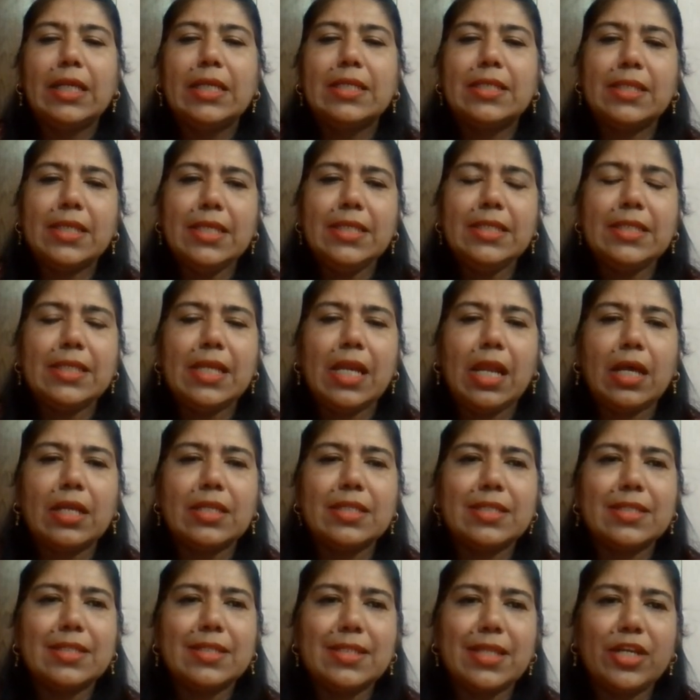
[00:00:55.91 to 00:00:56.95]
Since
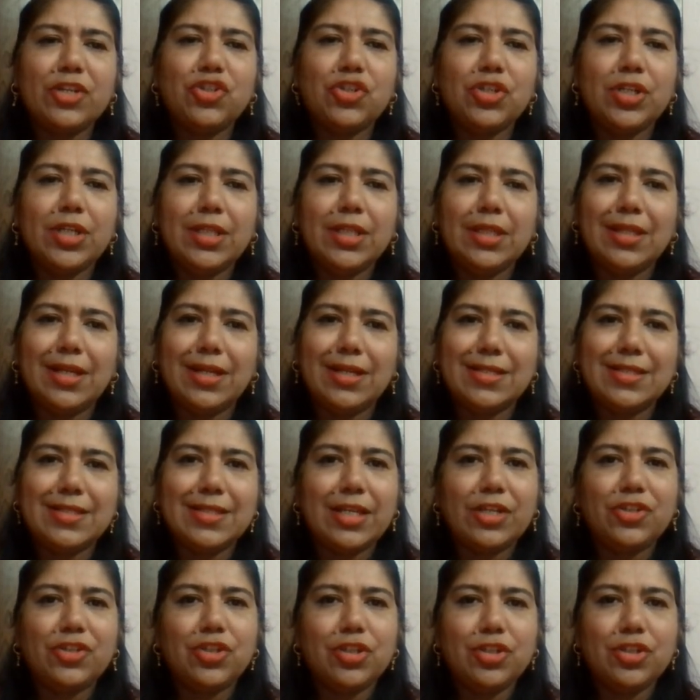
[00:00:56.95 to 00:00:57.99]
last session, that is
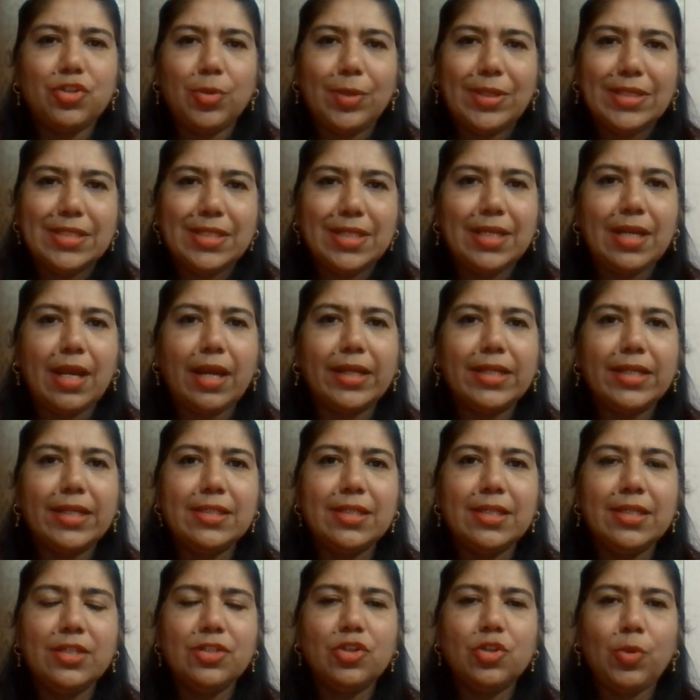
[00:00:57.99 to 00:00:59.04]
session
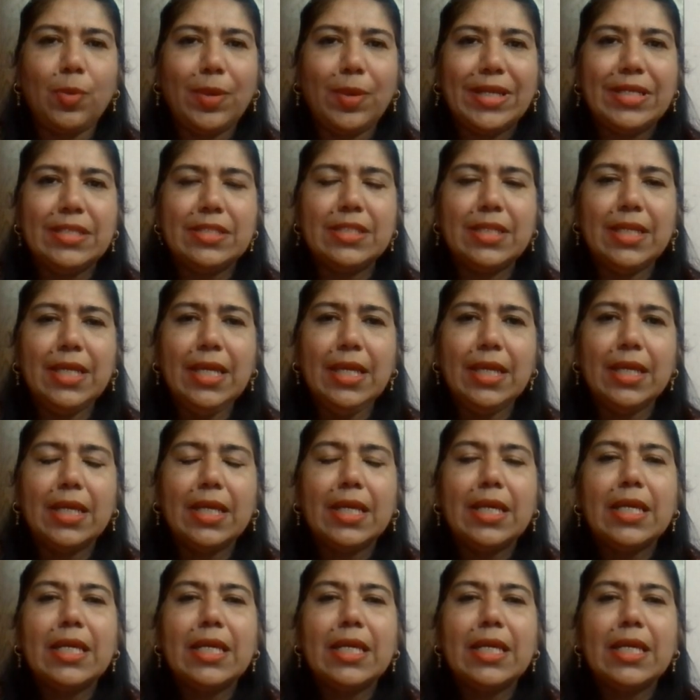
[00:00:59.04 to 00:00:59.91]
2019-20,